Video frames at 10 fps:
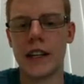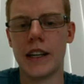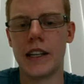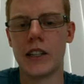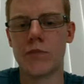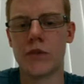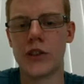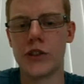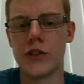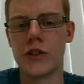is
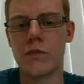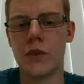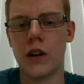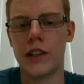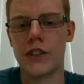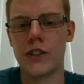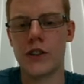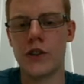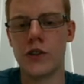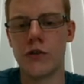produced by this
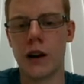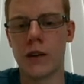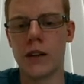new grammar.